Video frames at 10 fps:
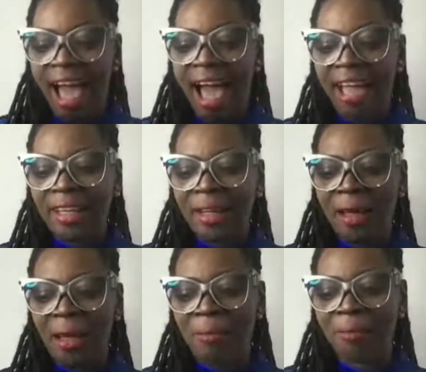I
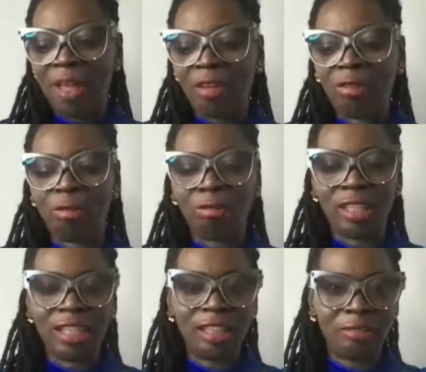am
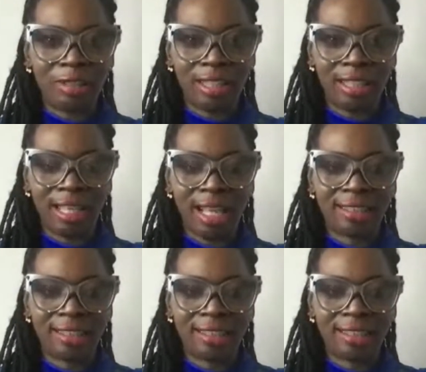really